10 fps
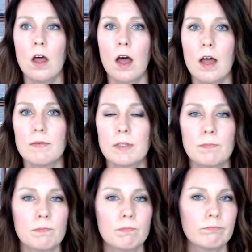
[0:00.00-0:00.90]

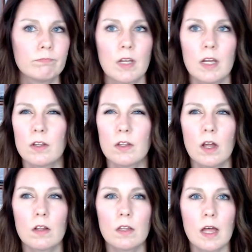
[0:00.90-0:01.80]

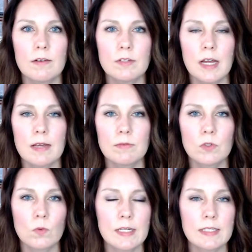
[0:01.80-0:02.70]
A lot of times
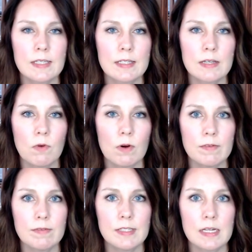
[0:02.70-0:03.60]
recently what
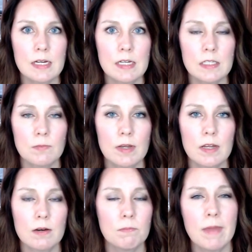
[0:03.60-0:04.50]
we've seen has
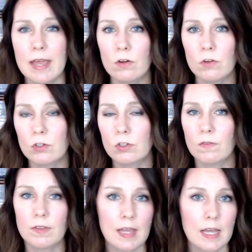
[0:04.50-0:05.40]
been males
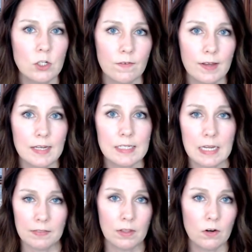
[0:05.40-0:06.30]
over the age of
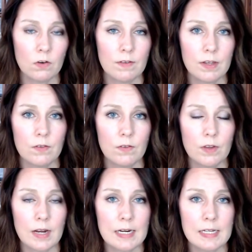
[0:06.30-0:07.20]
18 that are living in the
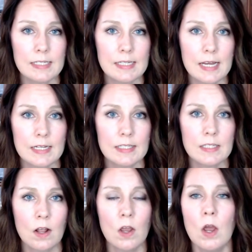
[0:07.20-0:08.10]
United
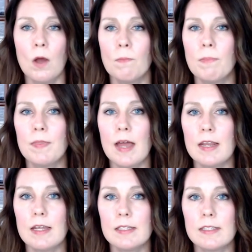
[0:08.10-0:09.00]
States. But that
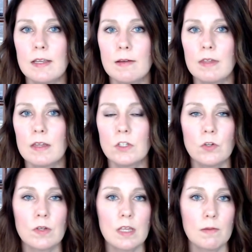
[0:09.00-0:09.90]
is something
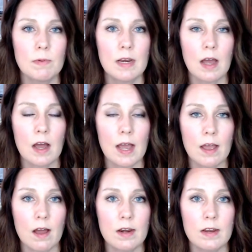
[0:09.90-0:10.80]
to keep an eye
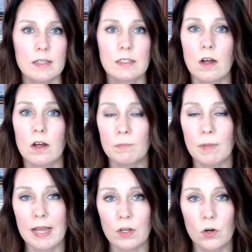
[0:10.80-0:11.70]
on. It's called
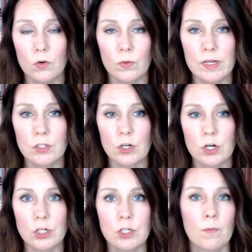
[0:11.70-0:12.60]
Pinecone
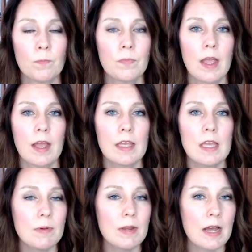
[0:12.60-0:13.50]
Research.
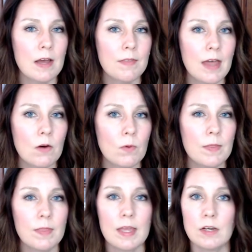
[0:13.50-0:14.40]
Keep an eye on that
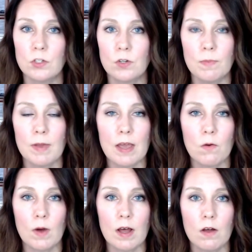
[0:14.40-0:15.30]
one. They do pay
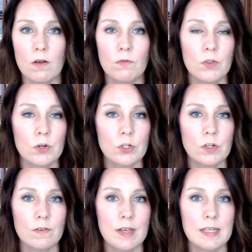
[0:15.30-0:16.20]
well for their
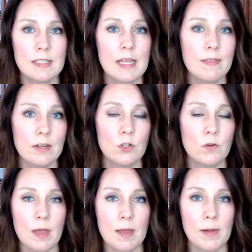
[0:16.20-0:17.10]
surveys and they do
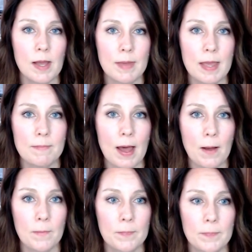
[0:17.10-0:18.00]
pay by
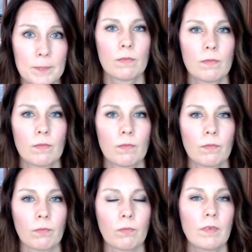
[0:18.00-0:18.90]
PayPal.
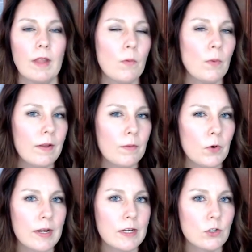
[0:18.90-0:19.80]
Now, one of the
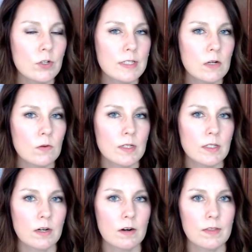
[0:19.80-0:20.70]
more interesting ones
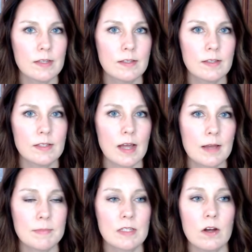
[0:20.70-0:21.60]
on our list this
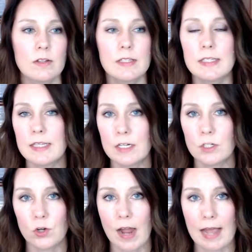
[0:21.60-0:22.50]
time is called
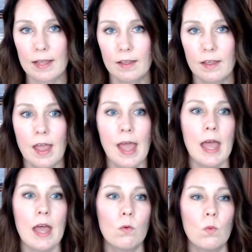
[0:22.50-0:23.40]
SigTrack.
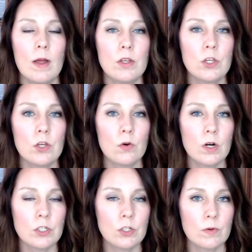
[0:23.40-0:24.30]
And what you
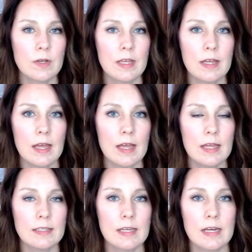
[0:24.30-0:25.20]
are doing
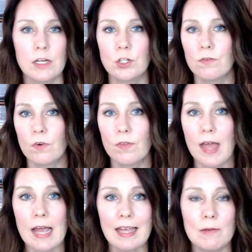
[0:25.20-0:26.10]
as an agent for
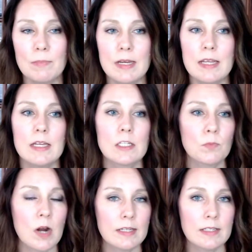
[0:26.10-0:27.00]
that company is
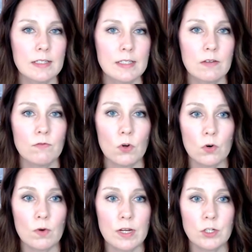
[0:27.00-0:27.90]
processing
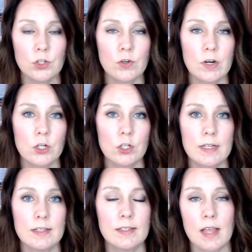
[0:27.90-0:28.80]
voter
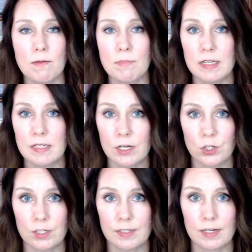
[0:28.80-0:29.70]
registrations and
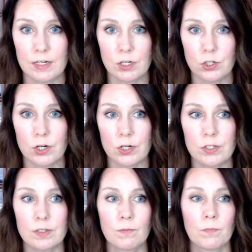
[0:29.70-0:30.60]
petition
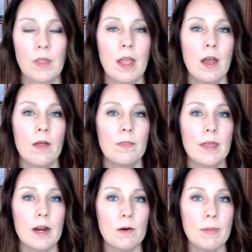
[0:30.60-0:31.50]
signatures.
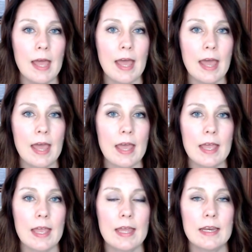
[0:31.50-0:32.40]
Their pay,
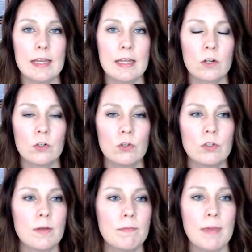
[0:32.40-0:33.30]
it
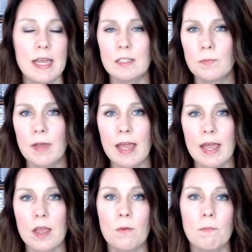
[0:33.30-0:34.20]
includes a base
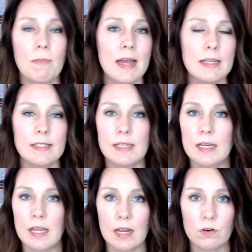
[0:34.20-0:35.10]
pay minus
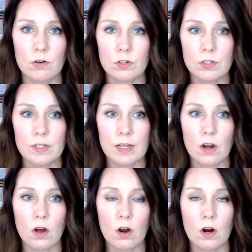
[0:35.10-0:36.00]
any errors that
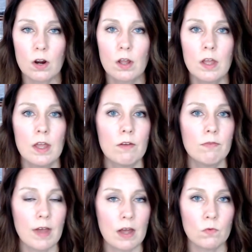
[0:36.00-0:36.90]
are
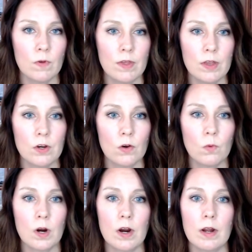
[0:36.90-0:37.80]
found within your
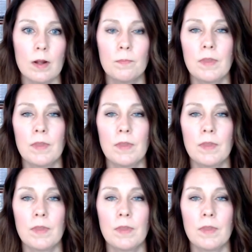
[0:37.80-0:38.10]
work.